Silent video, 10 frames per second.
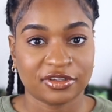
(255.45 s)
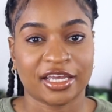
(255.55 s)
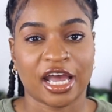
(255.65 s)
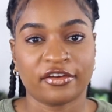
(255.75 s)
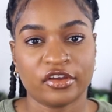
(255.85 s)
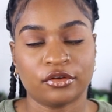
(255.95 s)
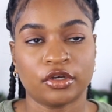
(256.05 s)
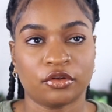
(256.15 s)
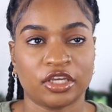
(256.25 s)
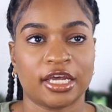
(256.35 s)
Like I found
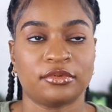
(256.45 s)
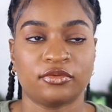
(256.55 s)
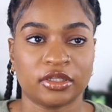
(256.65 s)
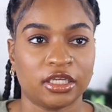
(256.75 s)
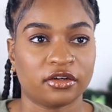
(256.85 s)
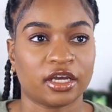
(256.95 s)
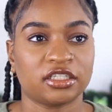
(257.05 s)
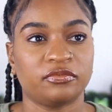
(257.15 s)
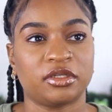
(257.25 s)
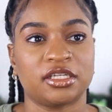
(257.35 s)
Codecademy really
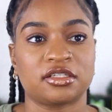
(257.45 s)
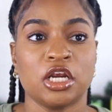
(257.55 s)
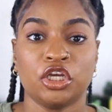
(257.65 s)
interactive because